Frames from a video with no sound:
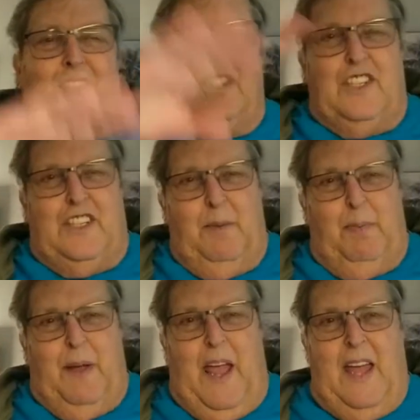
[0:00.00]

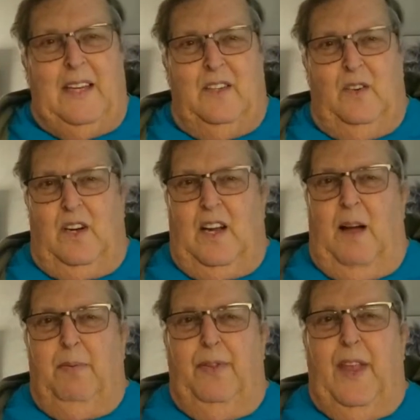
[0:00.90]
skip ahead to a
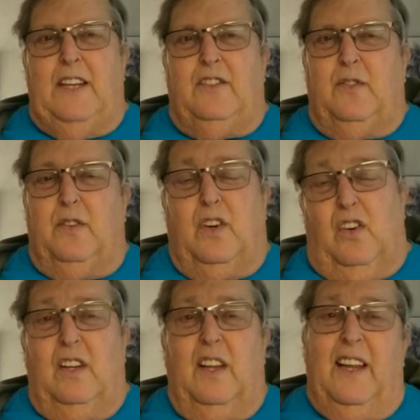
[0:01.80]
couple days from
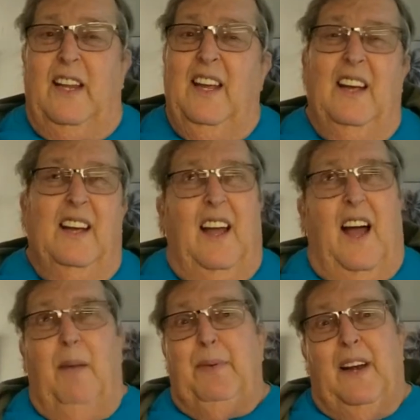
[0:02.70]
currently
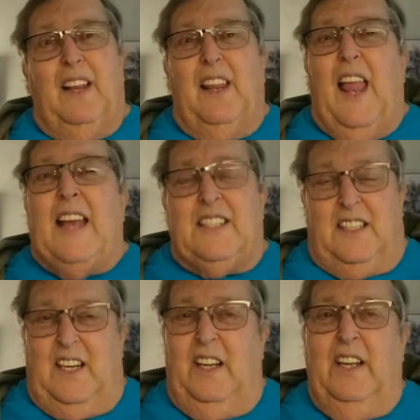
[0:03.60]
up in
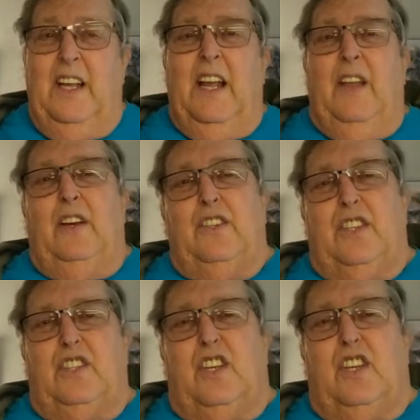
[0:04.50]
Alaska.
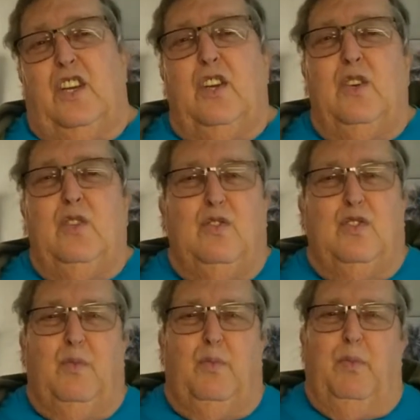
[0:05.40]
There's this
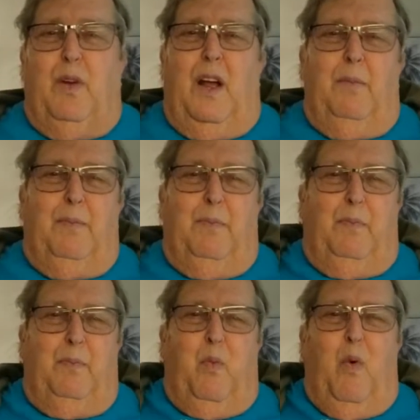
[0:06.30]
huge
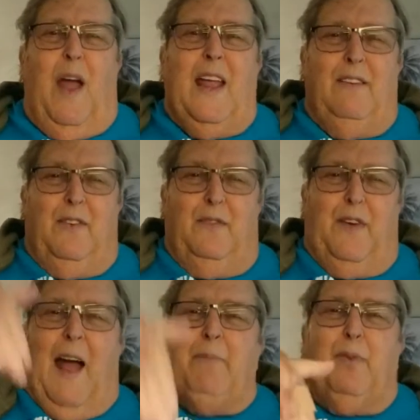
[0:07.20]
wave
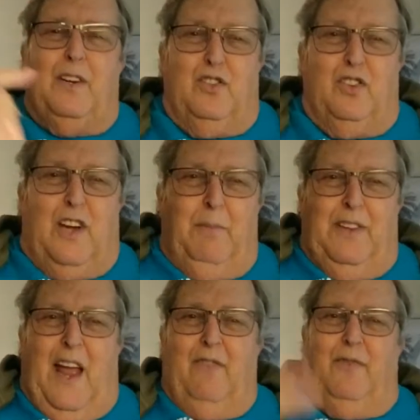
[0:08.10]
of high pressure
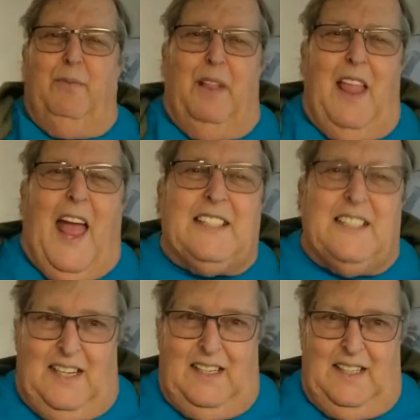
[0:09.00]
coming down from
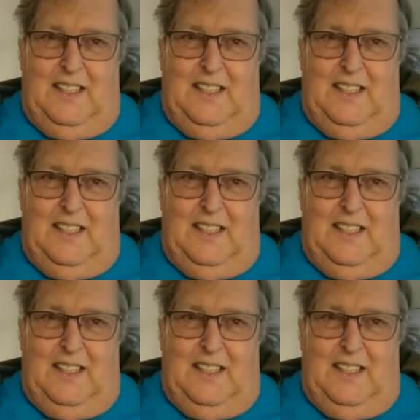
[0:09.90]
Alaska,